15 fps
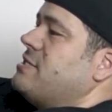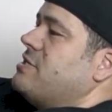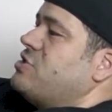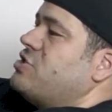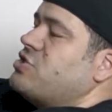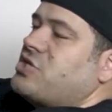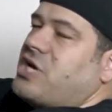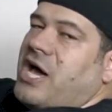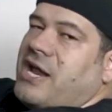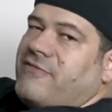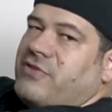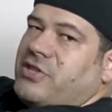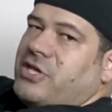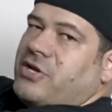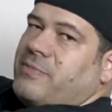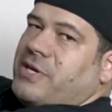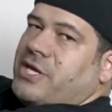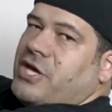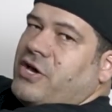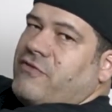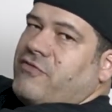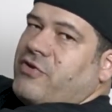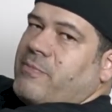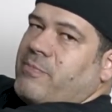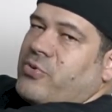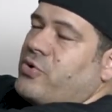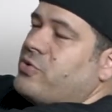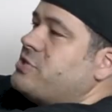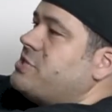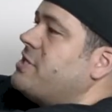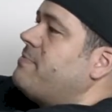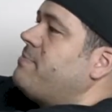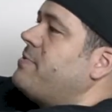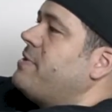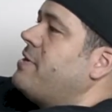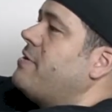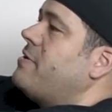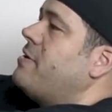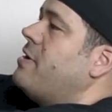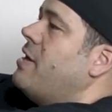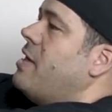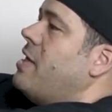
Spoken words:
that just kind of a little bit of a pro tip here.